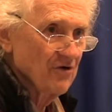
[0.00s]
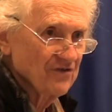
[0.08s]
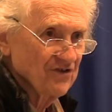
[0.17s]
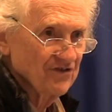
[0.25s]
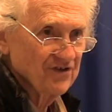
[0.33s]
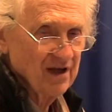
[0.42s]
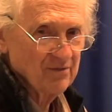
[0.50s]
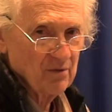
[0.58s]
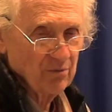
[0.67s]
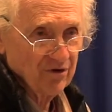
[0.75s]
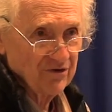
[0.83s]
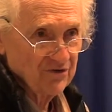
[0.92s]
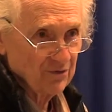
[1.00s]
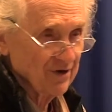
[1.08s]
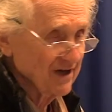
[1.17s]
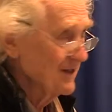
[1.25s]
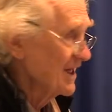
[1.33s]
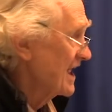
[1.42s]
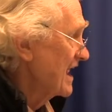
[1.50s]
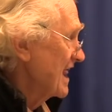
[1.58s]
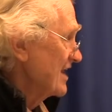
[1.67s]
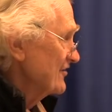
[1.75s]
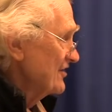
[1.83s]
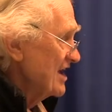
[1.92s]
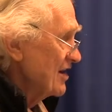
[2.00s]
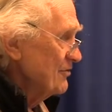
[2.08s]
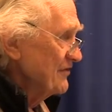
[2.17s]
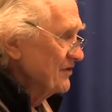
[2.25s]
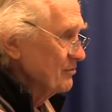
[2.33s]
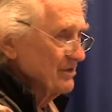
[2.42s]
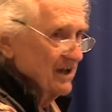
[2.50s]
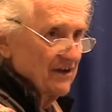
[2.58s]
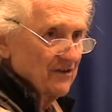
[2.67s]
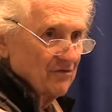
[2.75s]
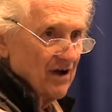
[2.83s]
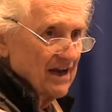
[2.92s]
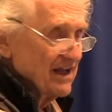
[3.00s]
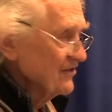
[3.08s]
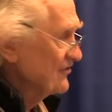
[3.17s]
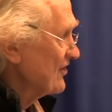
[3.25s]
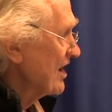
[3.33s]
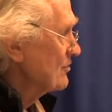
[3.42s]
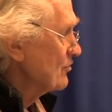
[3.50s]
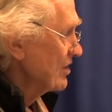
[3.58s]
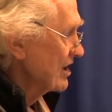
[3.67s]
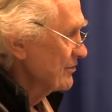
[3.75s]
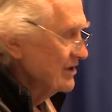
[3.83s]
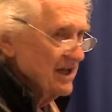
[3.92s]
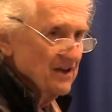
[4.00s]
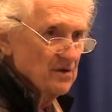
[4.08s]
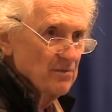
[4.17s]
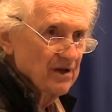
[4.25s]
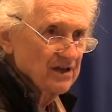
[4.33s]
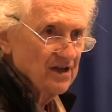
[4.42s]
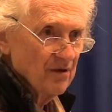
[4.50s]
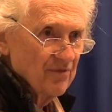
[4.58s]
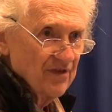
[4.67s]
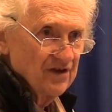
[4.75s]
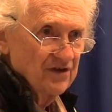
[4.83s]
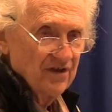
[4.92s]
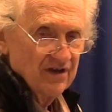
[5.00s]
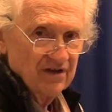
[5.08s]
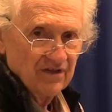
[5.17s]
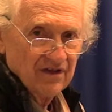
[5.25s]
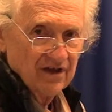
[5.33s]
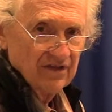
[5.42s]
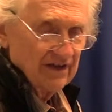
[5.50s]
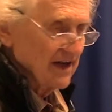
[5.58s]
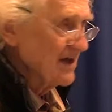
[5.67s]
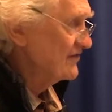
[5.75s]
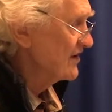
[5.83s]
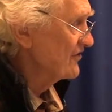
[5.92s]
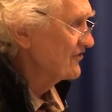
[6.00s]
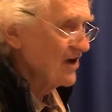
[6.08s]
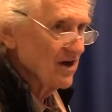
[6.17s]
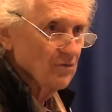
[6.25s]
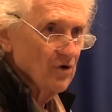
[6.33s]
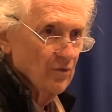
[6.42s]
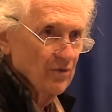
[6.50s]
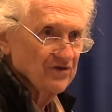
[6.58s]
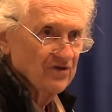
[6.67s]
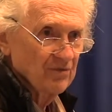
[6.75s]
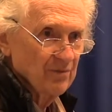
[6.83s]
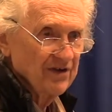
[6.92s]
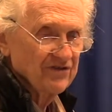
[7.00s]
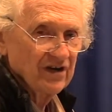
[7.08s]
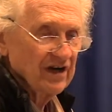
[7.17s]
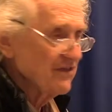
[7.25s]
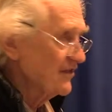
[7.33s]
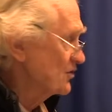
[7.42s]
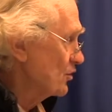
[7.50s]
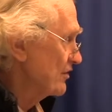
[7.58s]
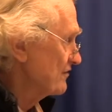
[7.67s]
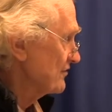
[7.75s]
over it just to keep the birds away. So now we've completed the right-hand side wall, and we need to build up the left-hand side wall, which is basically the door